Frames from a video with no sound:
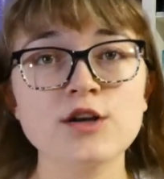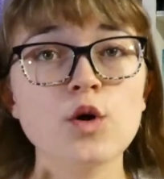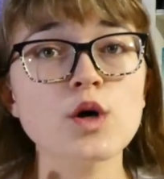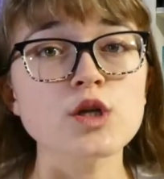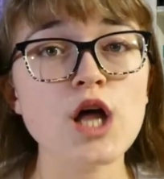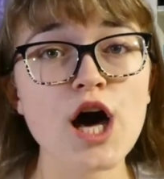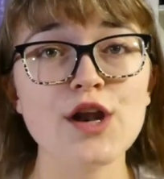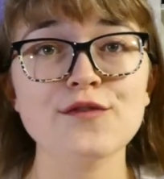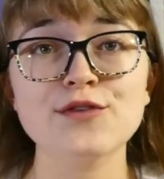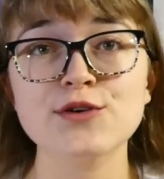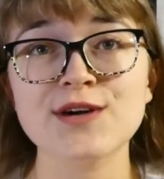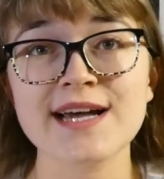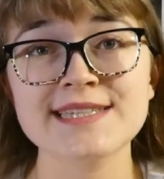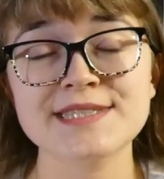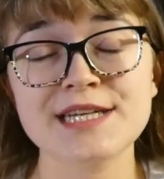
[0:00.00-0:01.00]
I know a lot of
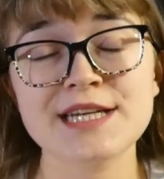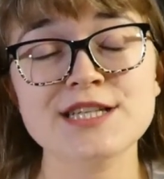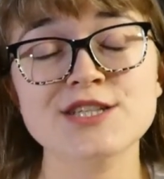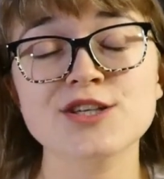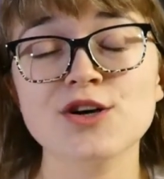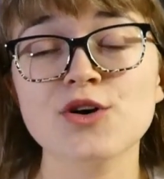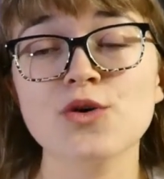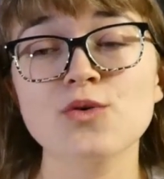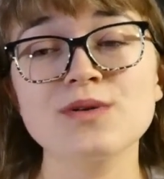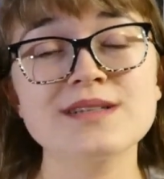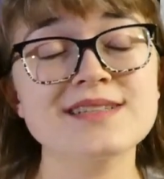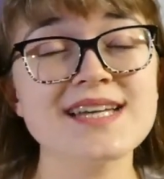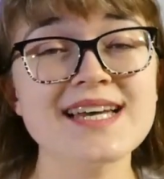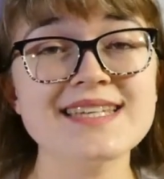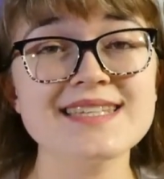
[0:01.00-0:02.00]
you guys didn't. So
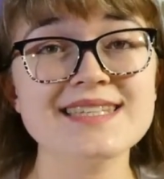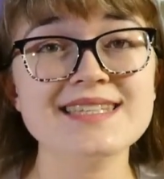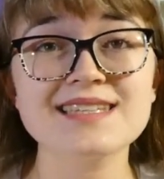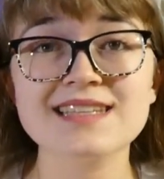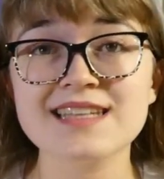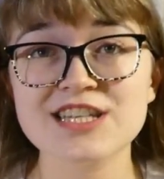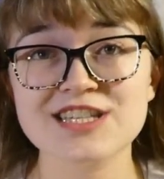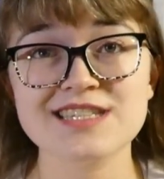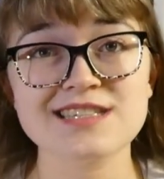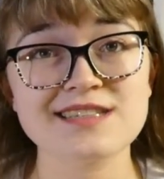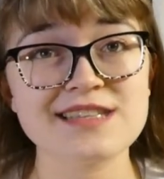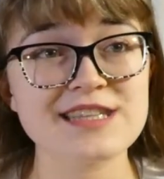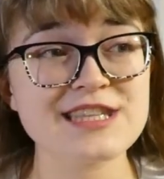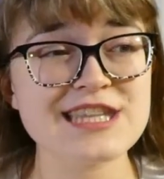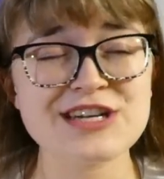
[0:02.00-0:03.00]
does
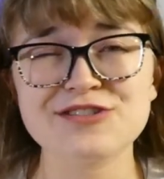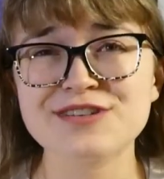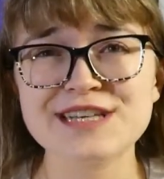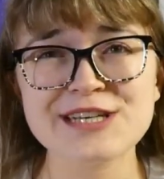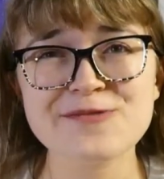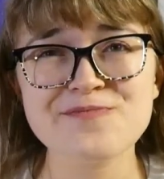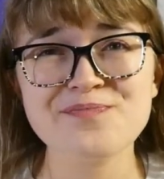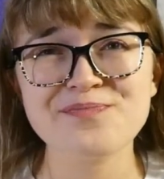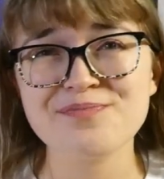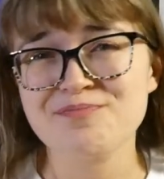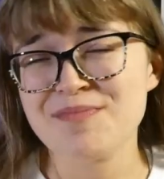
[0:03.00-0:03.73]
this theory